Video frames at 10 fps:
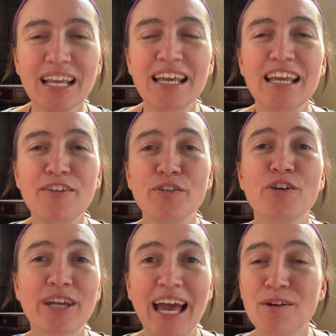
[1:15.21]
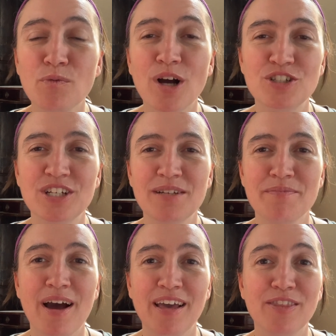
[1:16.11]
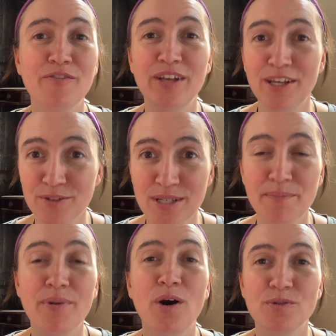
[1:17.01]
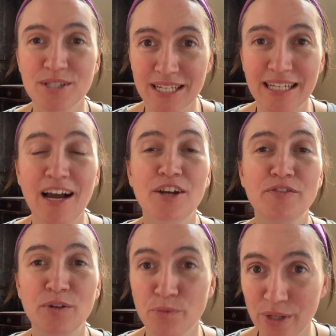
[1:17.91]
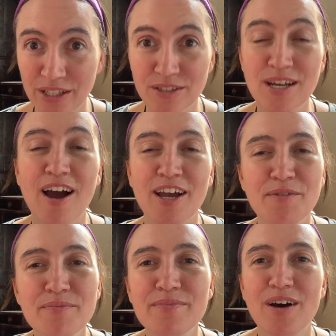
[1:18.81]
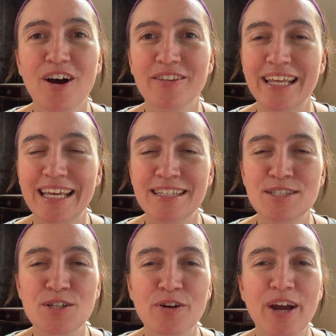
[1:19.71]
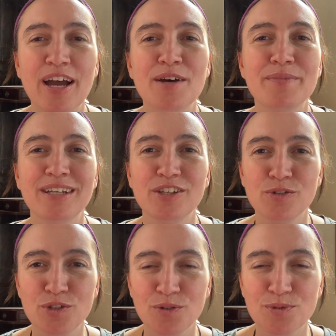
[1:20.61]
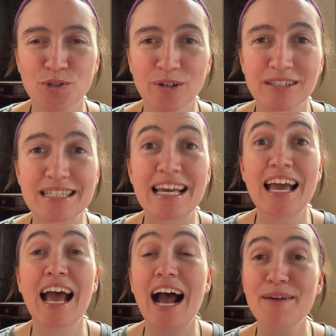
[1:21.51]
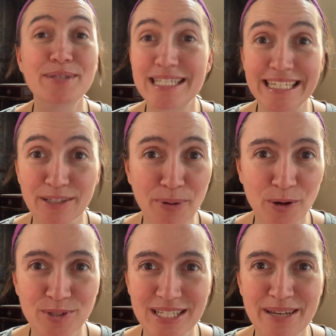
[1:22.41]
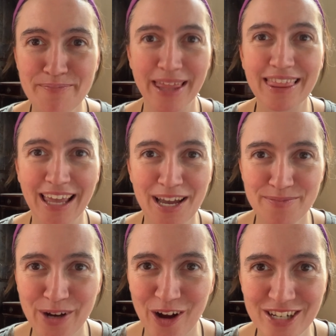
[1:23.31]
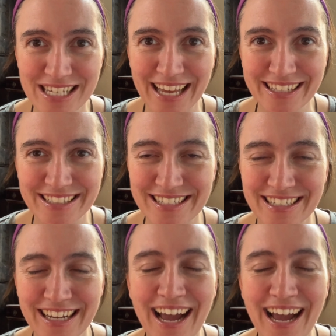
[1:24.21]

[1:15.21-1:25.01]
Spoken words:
If you're again watching the videos I'm posting kind of in real time on Instagram and YouTube Shorts, I'm still posting Bethlehem content.